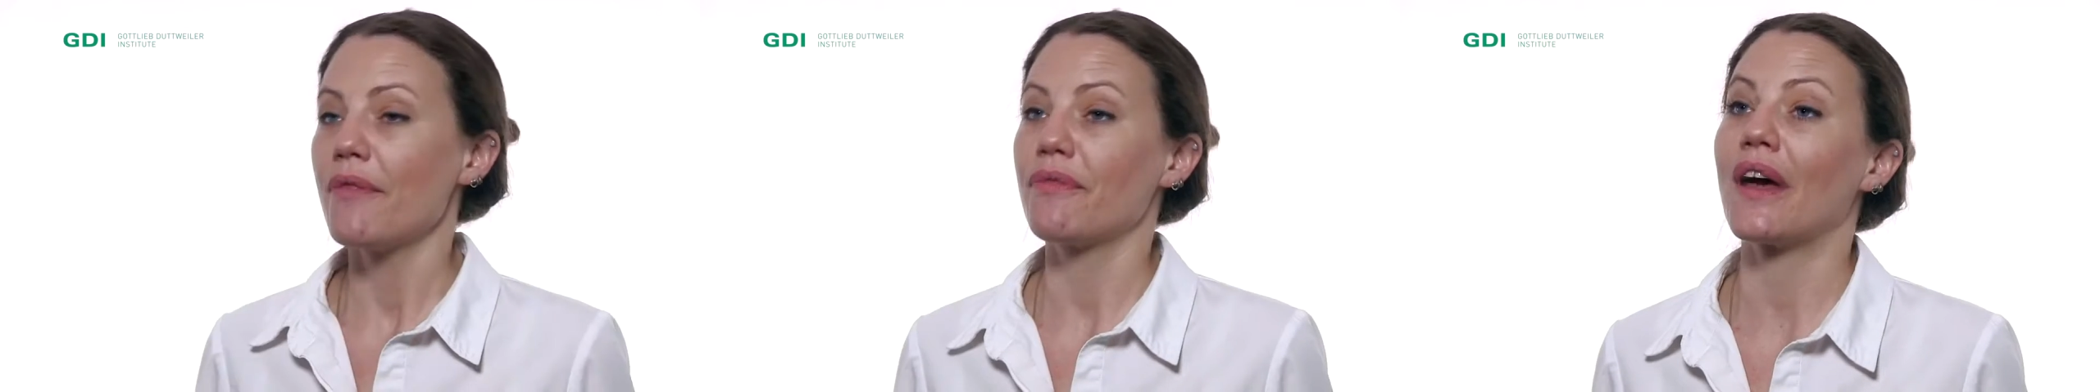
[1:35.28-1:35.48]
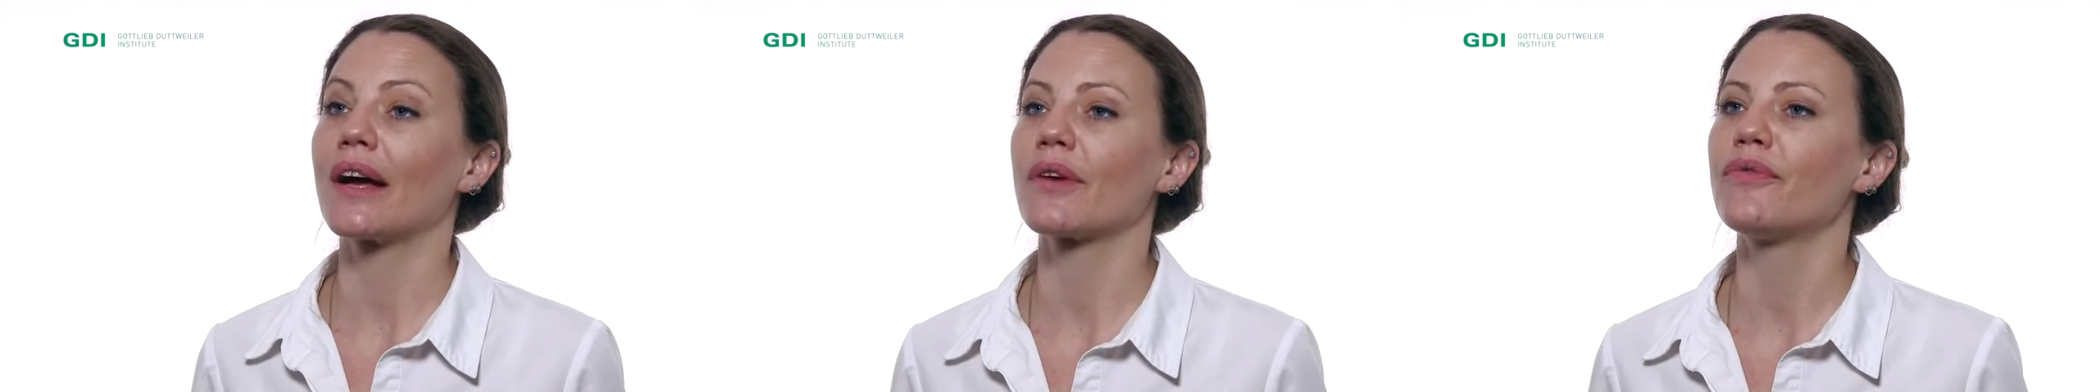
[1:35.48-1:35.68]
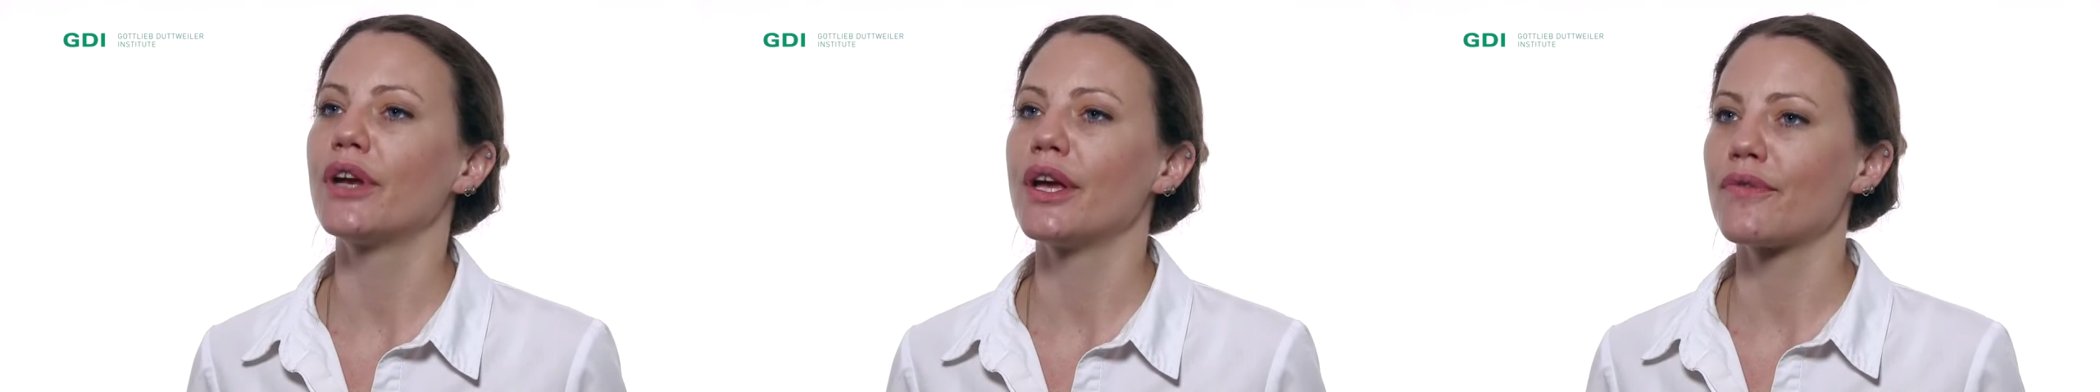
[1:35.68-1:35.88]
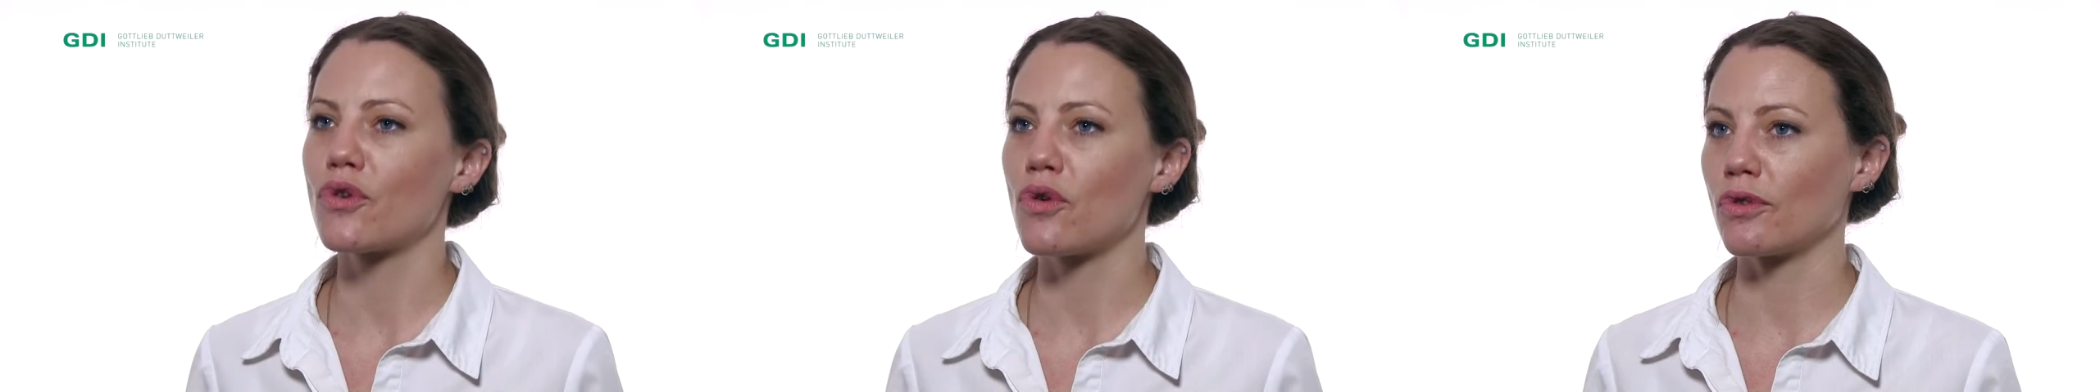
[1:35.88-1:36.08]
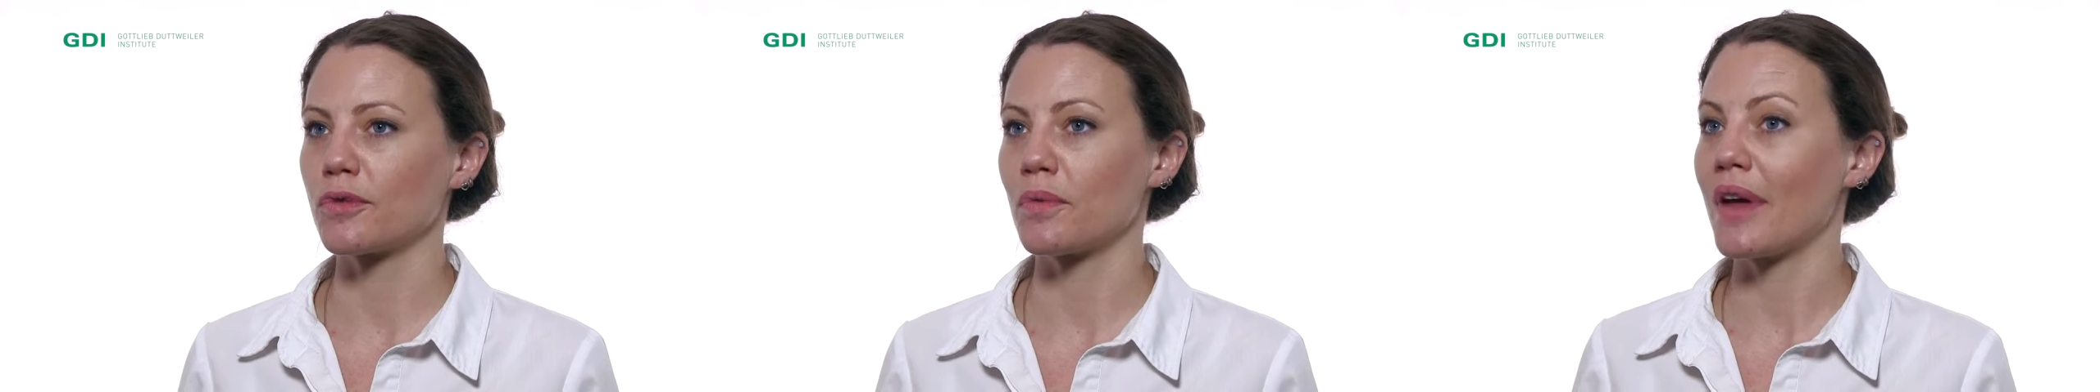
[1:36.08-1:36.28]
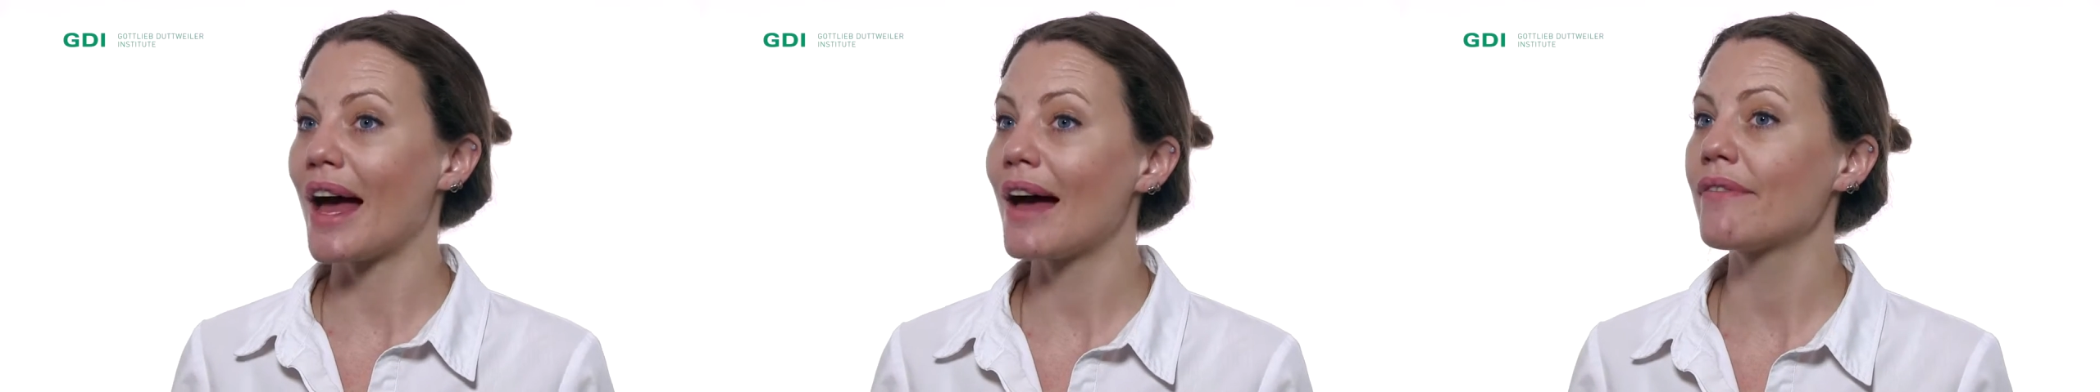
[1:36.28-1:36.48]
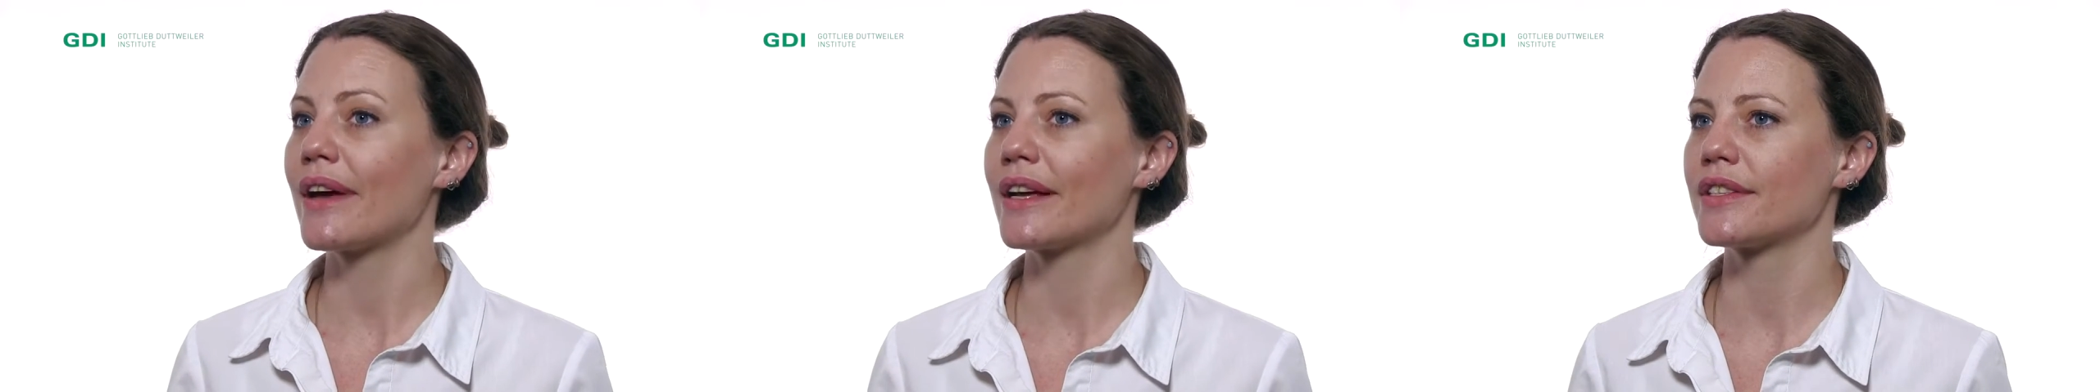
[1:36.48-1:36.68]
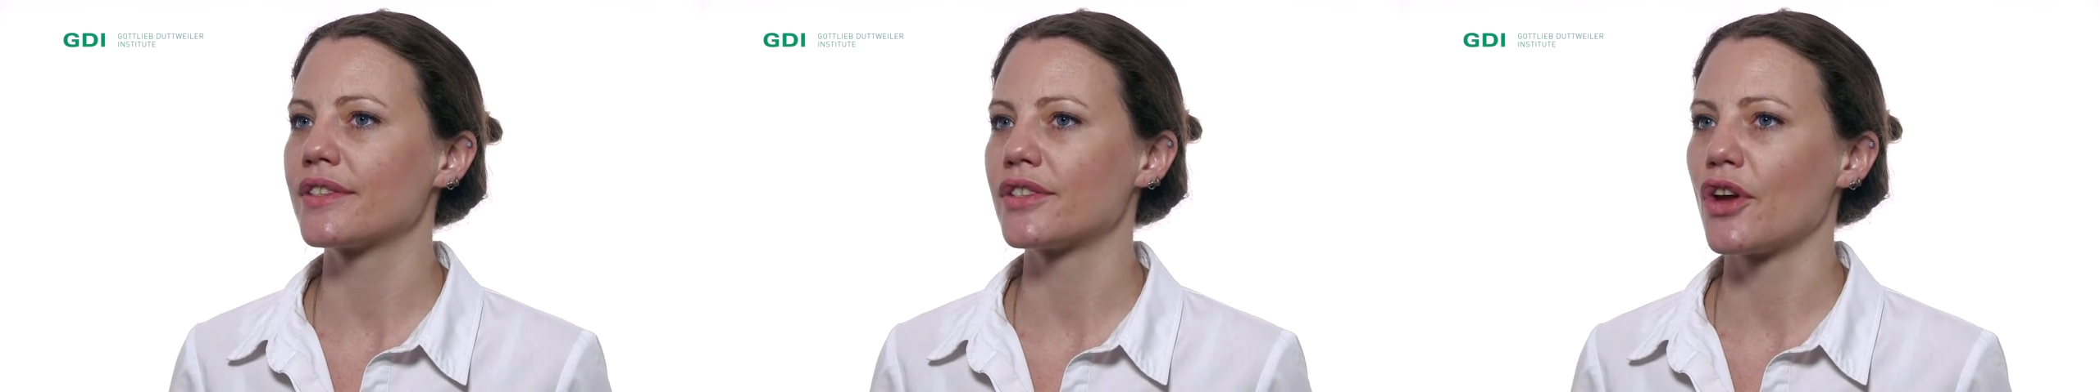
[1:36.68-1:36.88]
Thankfully, of course, we have
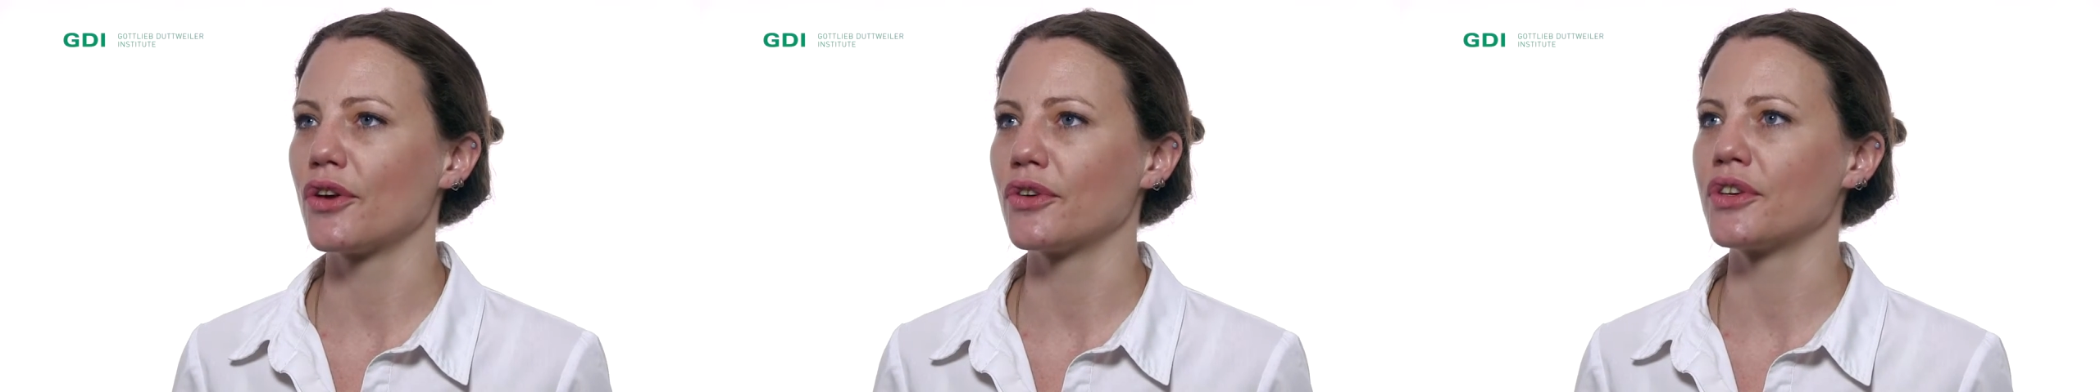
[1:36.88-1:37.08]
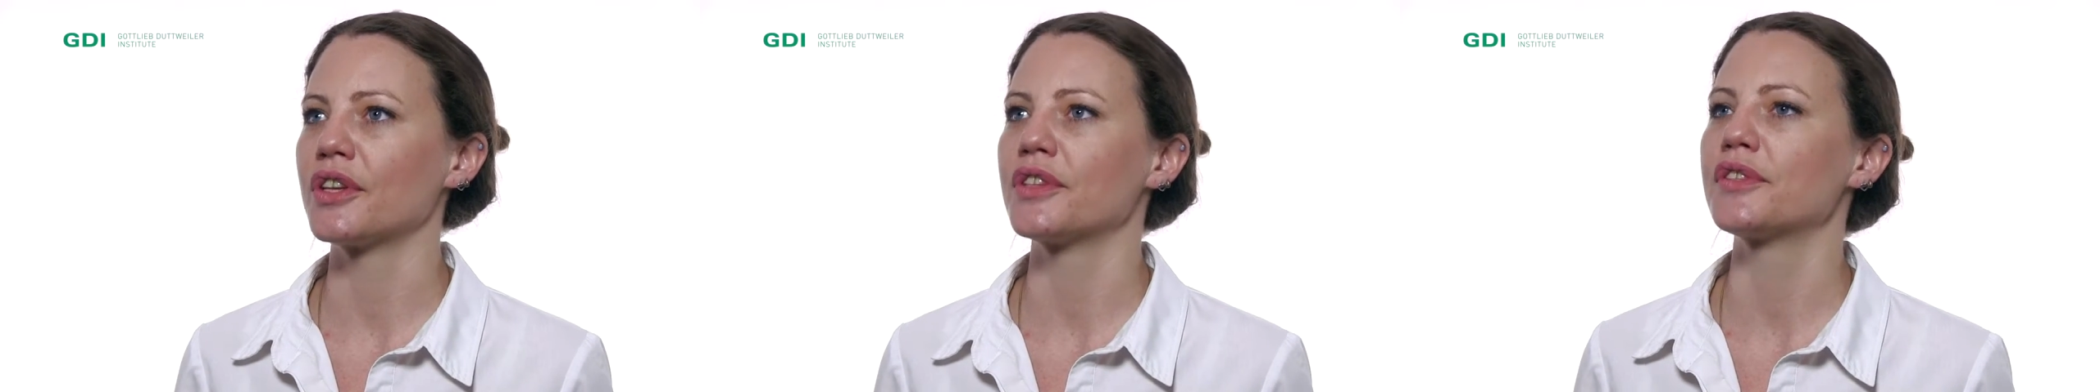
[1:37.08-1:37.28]
had Snowden,